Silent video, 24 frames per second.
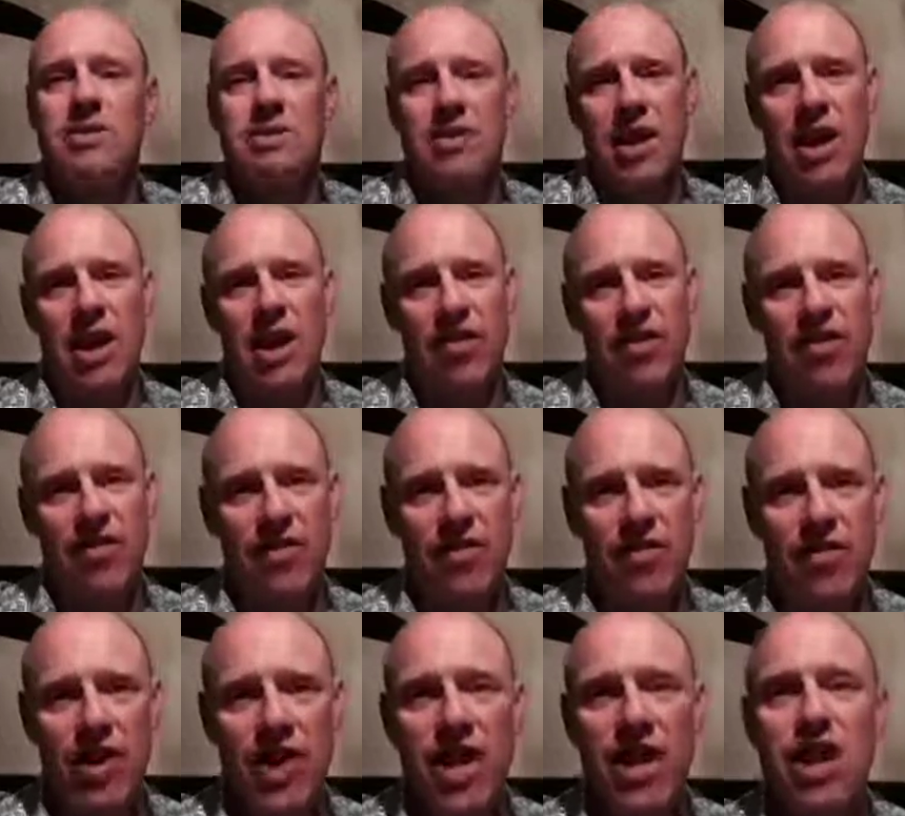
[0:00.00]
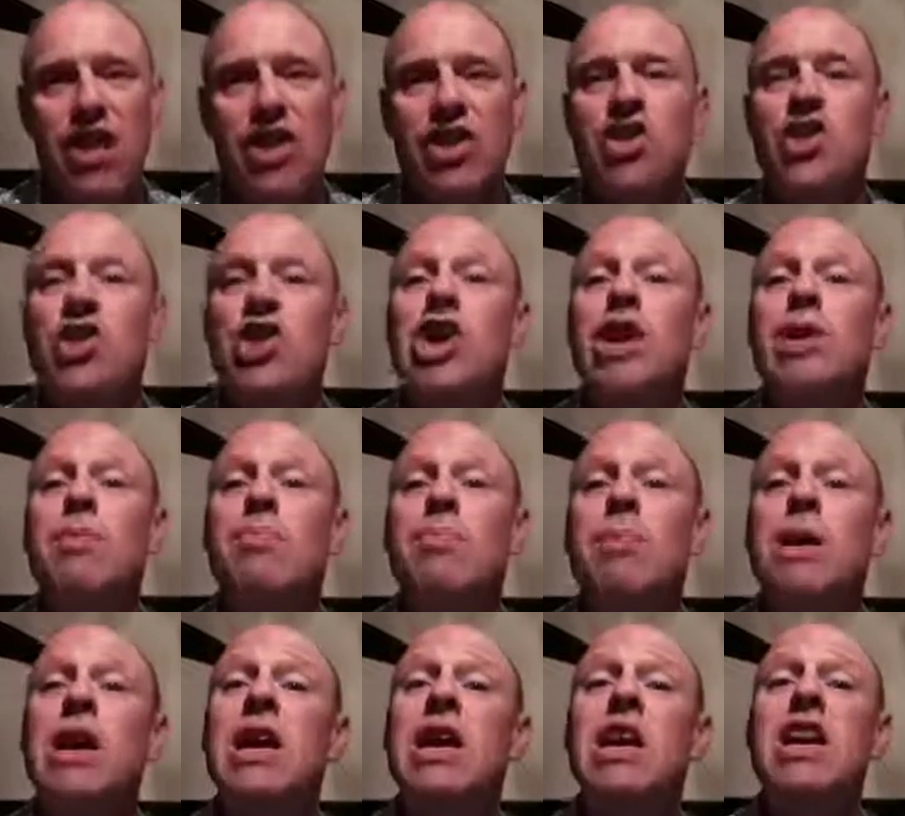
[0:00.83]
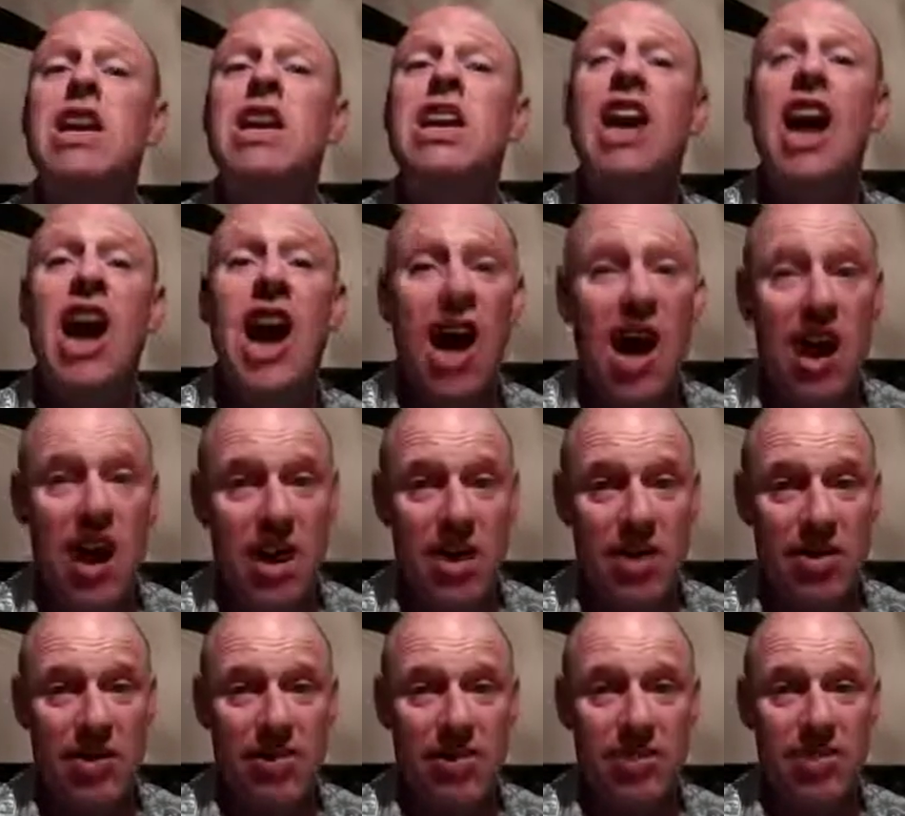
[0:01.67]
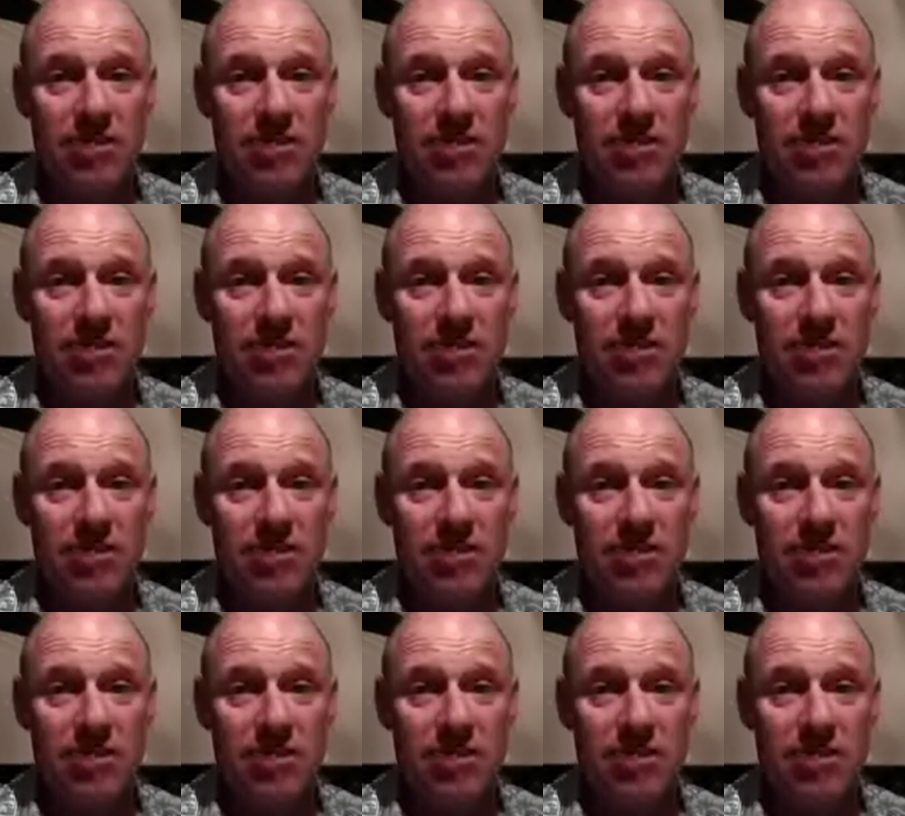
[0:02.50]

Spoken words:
and a free GP card.